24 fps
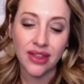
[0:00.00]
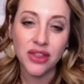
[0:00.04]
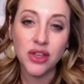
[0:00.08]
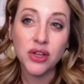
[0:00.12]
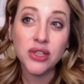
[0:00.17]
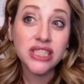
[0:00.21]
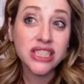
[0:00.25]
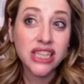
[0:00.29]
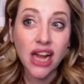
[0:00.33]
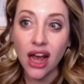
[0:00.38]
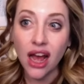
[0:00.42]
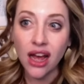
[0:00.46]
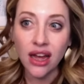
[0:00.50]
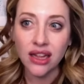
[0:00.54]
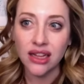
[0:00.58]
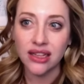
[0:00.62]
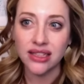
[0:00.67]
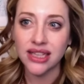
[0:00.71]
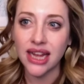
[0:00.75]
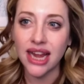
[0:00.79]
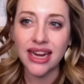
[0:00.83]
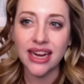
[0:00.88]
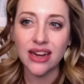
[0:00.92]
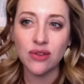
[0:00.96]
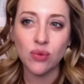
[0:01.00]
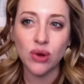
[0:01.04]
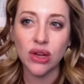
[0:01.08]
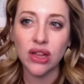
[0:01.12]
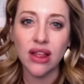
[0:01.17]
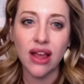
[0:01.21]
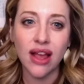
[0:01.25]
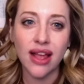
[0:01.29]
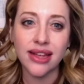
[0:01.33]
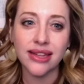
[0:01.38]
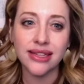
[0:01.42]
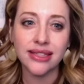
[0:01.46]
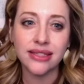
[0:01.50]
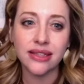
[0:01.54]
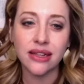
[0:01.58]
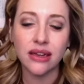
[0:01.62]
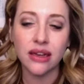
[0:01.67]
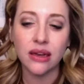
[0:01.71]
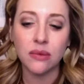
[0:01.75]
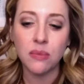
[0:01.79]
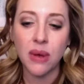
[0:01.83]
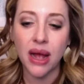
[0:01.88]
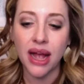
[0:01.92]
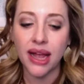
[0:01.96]
There's tons. I didn't realize
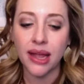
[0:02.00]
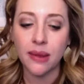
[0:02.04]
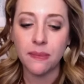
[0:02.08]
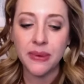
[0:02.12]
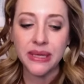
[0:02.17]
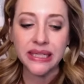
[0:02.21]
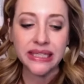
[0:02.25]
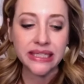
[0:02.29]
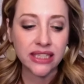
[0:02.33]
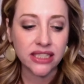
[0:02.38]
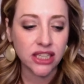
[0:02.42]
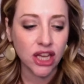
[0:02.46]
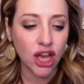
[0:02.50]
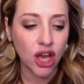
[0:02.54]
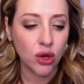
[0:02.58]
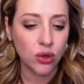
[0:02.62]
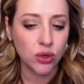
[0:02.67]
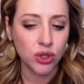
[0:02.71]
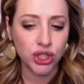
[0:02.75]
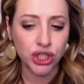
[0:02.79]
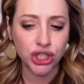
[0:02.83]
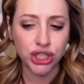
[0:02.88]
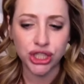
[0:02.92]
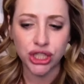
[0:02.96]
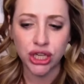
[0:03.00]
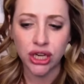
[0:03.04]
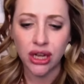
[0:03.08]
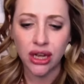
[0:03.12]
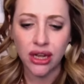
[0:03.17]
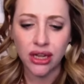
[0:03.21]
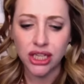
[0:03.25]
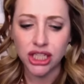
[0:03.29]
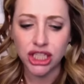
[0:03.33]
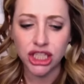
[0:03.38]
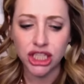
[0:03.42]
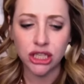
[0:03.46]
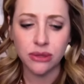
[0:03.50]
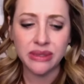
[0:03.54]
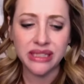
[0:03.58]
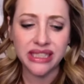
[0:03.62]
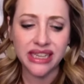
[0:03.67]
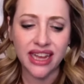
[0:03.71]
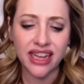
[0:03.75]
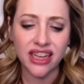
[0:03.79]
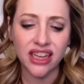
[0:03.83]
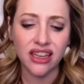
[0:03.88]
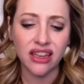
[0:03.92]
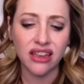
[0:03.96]
oh my, God, my business so many she was
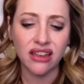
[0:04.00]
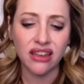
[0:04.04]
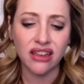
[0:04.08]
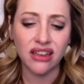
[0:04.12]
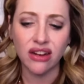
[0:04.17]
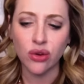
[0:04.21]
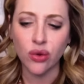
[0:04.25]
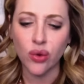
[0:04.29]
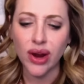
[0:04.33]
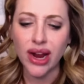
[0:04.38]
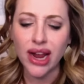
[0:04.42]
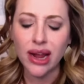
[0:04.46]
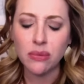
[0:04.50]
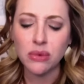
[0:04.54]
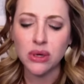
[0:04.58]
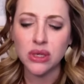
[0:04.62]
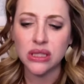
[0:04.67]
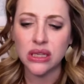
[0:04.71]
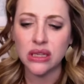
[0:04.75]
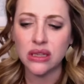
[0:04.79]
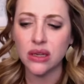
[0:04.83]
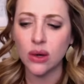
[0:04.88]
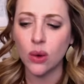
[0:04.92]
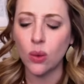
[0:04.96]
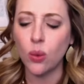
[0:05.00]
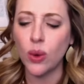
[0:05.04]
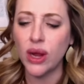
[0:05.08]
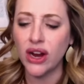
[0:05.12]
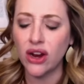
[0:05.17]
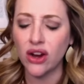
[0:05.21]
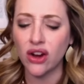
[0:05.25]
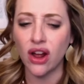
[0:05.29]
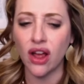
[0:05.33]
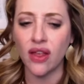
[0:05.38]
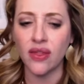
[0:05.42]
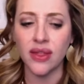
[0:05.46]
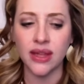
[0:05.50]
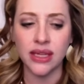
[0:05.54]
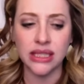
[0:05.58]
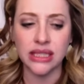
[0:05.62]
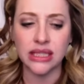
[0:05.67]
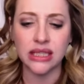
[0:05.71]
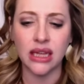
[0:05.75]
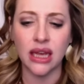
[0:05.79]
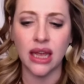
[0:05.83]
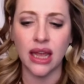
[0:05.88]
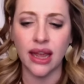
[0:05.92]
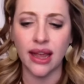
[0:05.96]
like, Your grammar is a little weird on
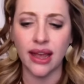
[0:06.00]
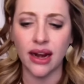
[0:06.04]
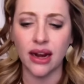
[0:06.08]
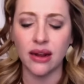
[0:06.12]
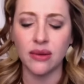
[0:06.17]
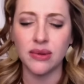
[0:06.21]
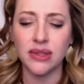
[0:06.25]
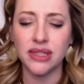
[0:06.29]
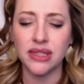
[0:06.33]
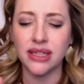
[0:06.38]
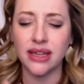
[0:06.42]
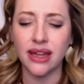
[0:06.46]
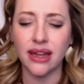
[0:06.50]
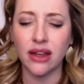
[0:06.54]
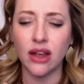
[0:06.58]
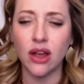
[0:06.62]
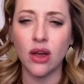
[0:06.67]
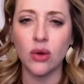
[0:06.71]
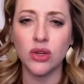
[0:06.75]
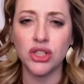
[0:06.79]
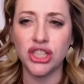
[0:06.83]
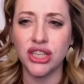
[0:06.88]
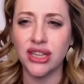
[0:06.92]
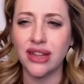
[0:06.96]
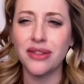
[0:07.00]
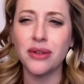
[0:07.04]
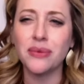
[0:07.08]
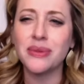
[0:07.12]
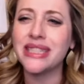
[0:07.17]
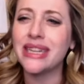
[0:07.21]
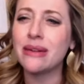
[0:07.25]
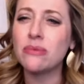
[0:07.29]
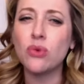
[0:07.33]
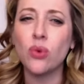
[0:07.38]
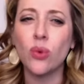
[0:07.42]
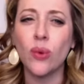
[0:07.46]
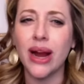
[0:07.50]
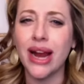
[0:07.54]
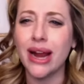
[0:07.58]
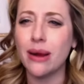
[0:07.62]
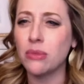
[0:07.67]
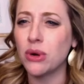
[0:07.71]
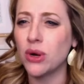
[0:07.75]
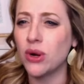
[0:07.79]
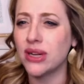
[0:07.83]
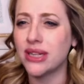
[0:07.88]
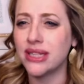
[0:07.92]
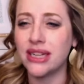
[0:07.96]
this thing. And I was like, Oh, she, and there was some
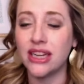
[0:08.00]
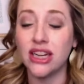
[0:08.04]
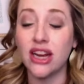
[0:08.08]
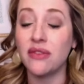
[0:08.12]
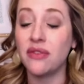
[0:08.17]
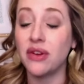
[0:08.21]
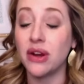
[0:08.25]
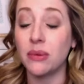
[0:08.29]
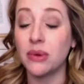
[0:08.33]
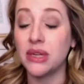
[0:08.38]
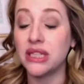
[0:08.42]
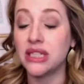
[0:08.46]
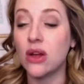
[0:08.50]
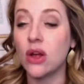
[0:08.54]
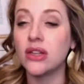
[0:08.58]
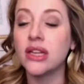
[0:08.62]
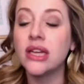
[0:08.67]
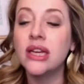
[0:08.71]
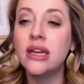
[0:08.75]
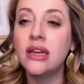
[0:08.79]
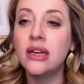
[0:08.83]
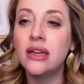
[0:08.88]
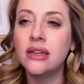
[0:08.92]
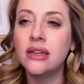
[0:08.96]
grammar extent. I forget what it's called.